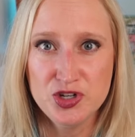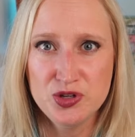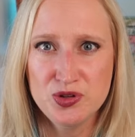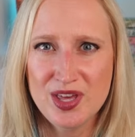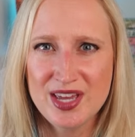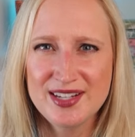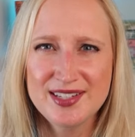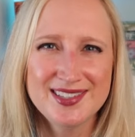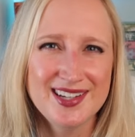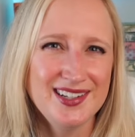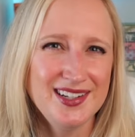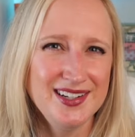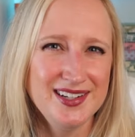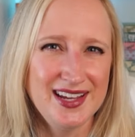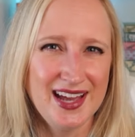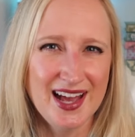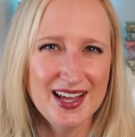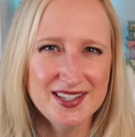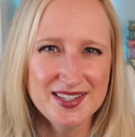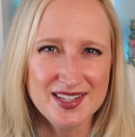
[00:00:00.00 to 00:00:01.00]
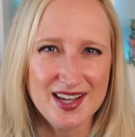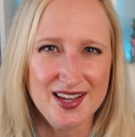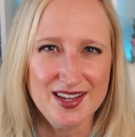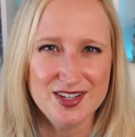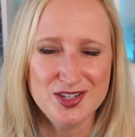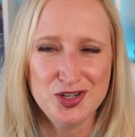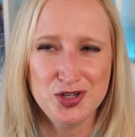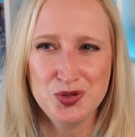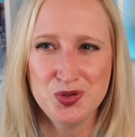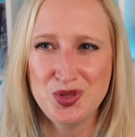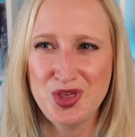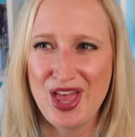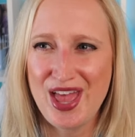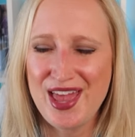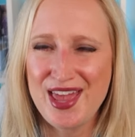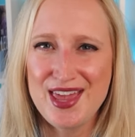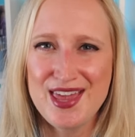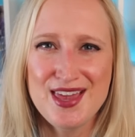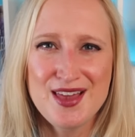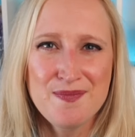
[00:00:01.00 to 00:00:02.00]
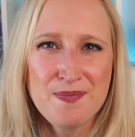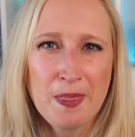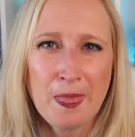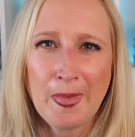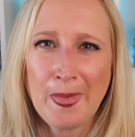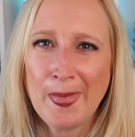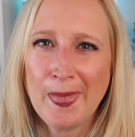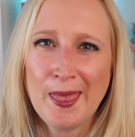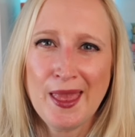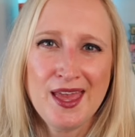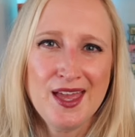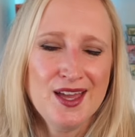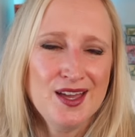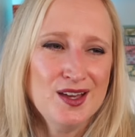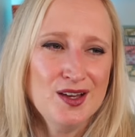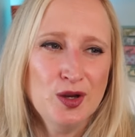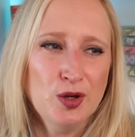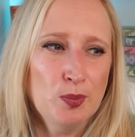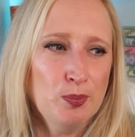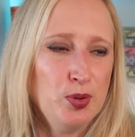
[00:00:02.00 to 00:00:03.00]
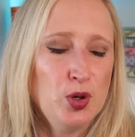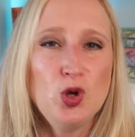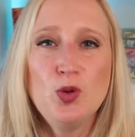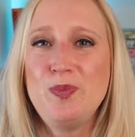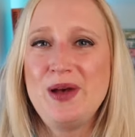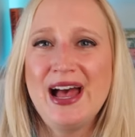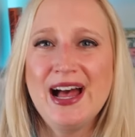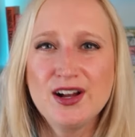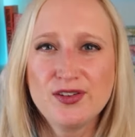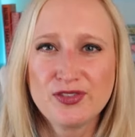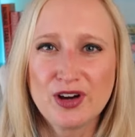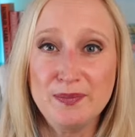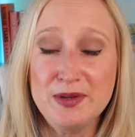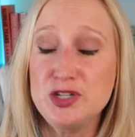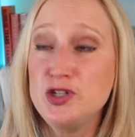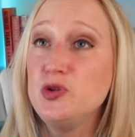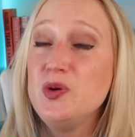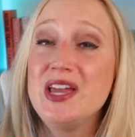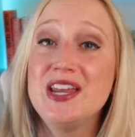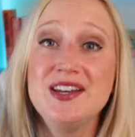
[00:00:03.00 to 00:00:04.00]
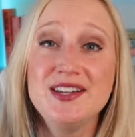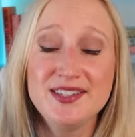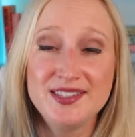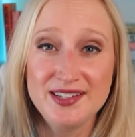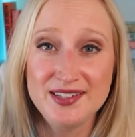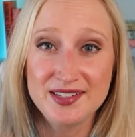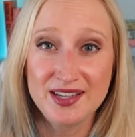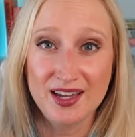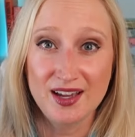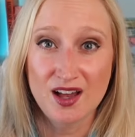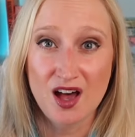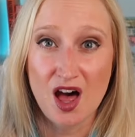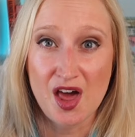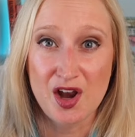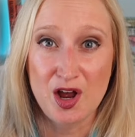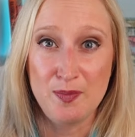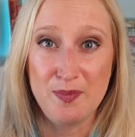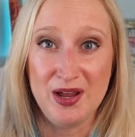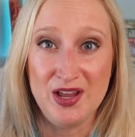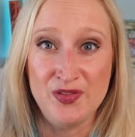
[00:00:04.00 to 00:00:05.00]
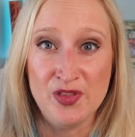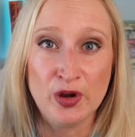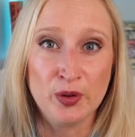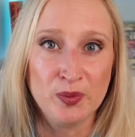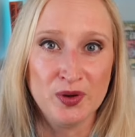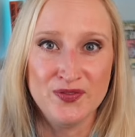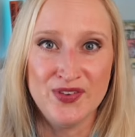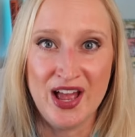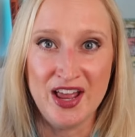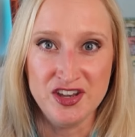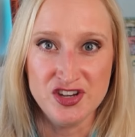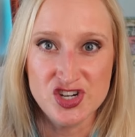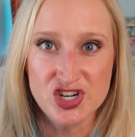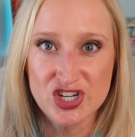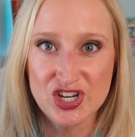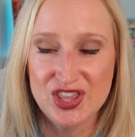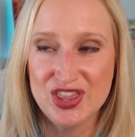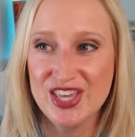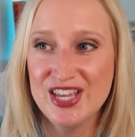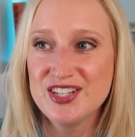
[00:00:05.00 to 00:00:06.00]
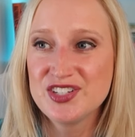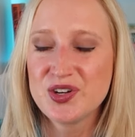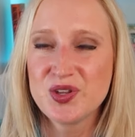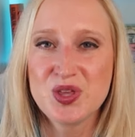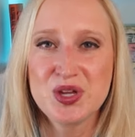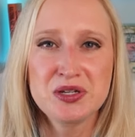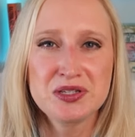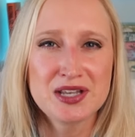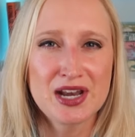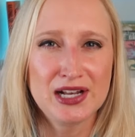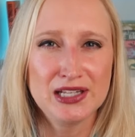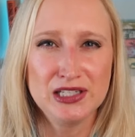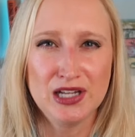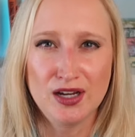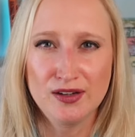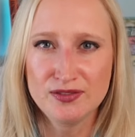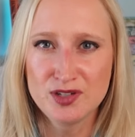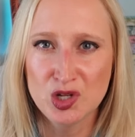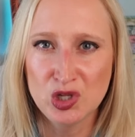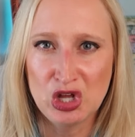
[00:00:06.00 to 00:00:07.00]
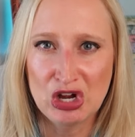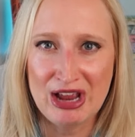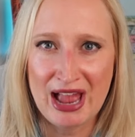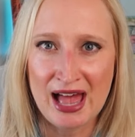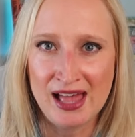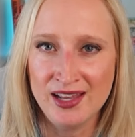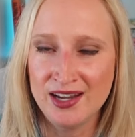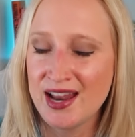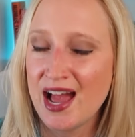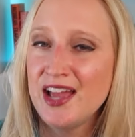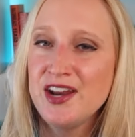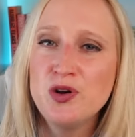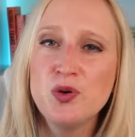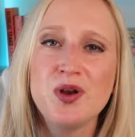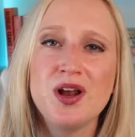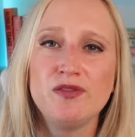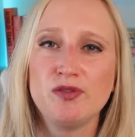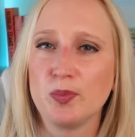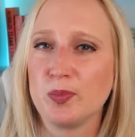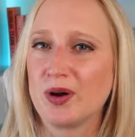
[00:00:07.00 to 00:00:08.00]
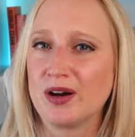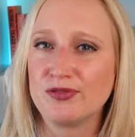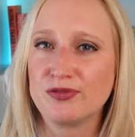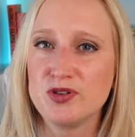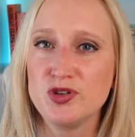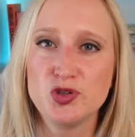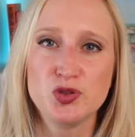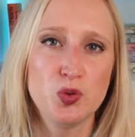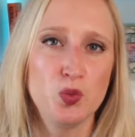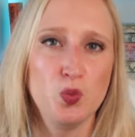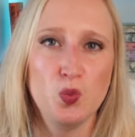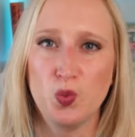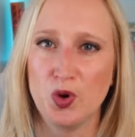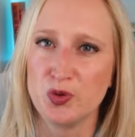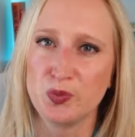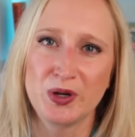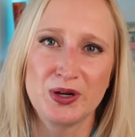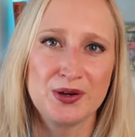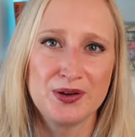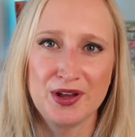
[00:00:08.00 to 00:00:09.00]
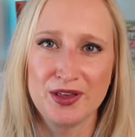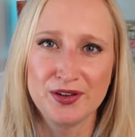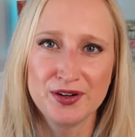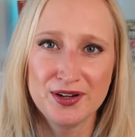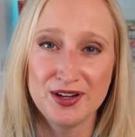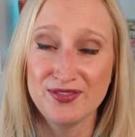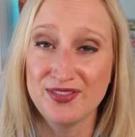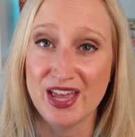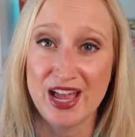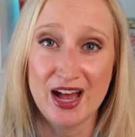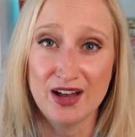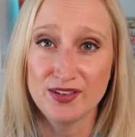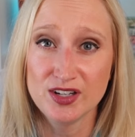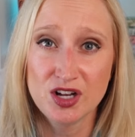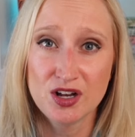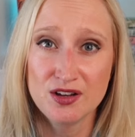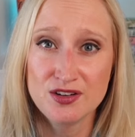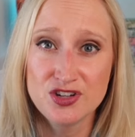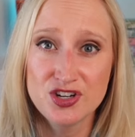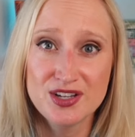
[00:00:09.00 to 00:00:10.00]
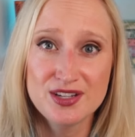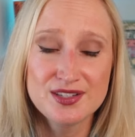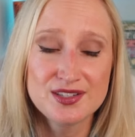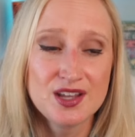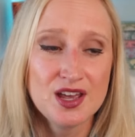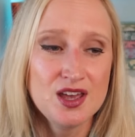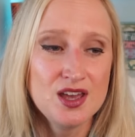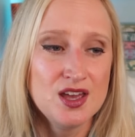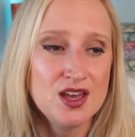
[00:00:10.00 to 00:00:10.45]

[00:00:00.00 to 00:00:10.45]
Do they second guess it? Do they pull back from it? Do innocents get caught up in their revenge? These are things that I love to look at, and I don't have a preference one way or another if they have a conscience.